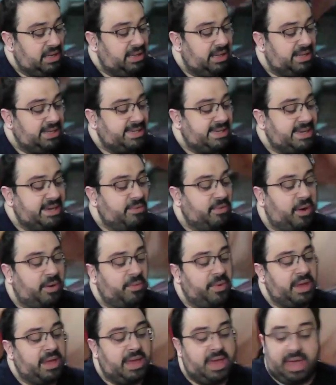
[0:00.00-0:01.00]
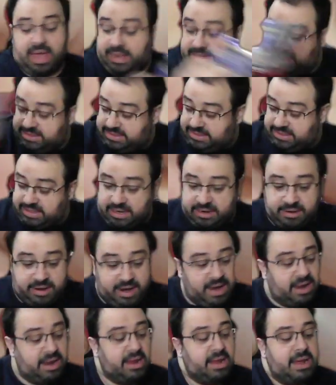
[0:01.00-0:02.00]
Let's see what we get.
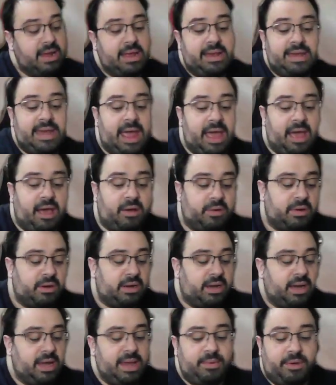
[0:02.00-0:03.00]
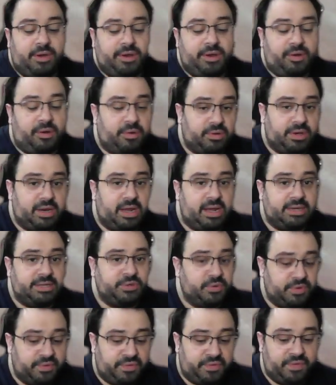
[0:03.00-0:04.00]
Alright. Now, I am going to hold on
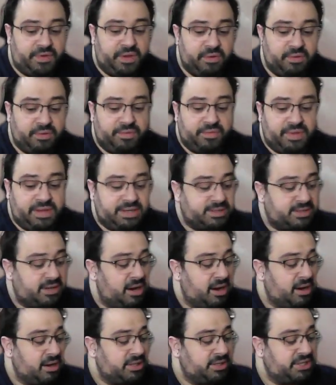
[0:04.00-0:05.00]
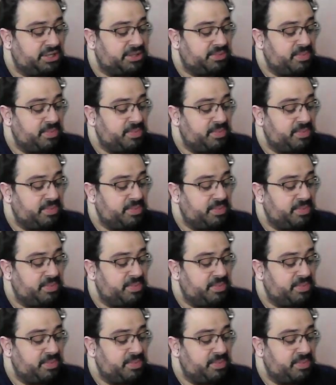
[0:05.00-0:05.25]
to a few of these cards just